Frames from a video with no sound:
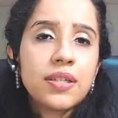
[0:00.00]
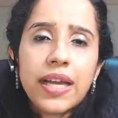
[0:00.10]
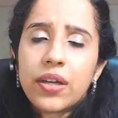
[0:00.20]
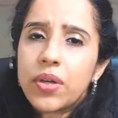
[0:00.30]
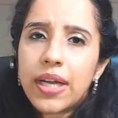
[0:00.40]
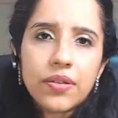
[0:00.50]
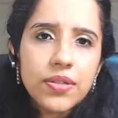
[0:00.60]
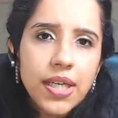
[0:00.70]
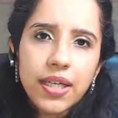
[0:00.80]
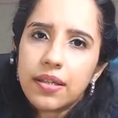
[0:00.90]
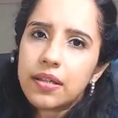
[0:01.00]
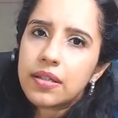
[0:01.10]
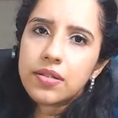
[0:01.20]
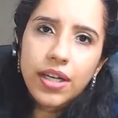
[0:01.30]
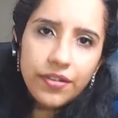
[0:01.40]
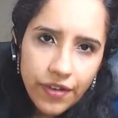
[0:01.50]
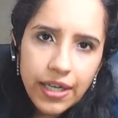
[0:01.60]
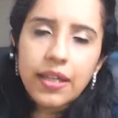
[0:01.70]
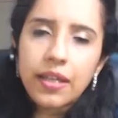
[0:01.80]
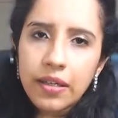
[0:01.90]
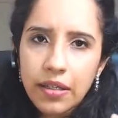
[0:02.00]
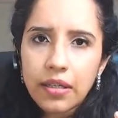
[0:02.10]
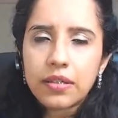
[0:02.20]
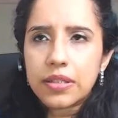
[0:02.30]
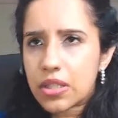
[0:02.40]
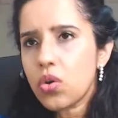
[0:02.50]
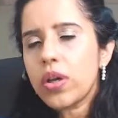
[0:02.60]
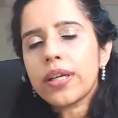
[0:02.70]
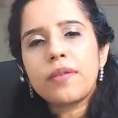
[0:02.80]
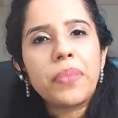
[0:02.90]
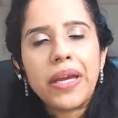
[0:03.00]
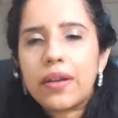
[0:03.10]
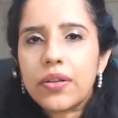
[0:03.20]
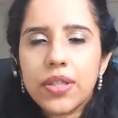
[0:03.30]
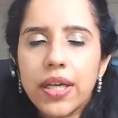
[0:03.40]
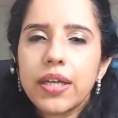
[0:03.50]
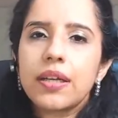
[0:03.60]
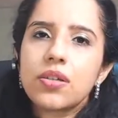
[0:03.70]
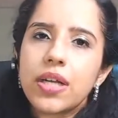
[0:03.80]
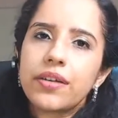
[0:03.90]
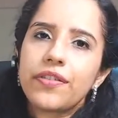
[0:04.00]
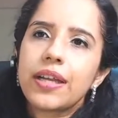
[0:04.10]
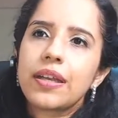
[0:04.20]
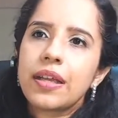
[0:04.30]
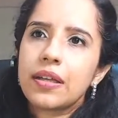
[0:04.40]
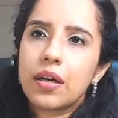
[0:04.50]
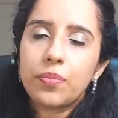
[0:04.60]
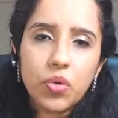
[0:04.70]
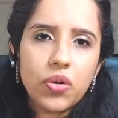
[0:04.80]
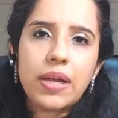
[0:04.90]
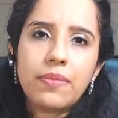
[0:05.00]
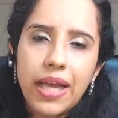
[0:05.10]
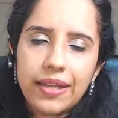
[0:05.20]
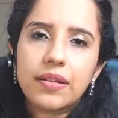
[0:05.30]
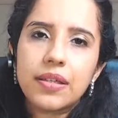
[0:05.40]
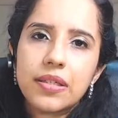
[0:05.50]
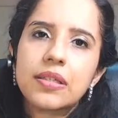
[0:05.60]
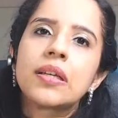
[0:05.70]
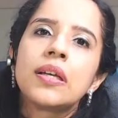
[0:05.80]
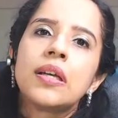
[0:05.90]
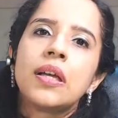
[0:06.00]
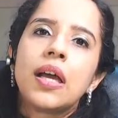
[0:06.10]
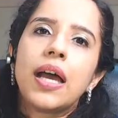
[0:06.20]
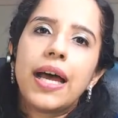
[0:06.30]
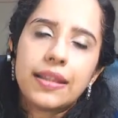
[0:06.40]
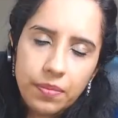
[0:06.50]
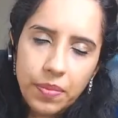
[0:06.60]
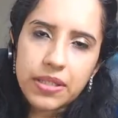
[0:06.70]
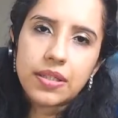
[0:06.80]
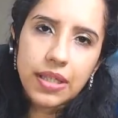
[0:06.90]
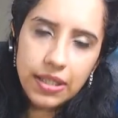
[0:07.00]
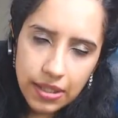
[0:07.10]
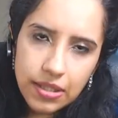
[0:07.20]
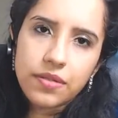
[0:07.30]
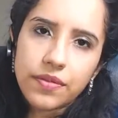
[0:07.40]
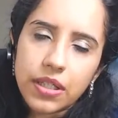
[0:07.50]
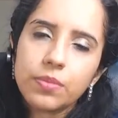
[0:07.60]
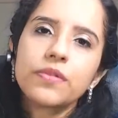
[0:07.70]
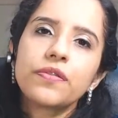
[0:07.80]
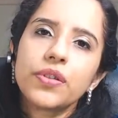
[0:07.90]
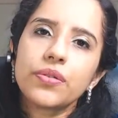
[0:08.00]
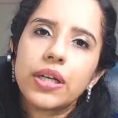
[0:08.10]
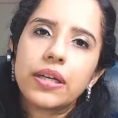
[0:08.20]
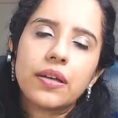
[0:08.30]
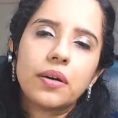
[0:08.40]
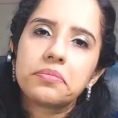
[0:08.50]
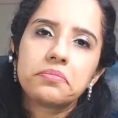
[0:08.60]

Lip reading: Try going outside, try finding, just go and compare outside and try finding a program like this at the budget that it is available for you right now.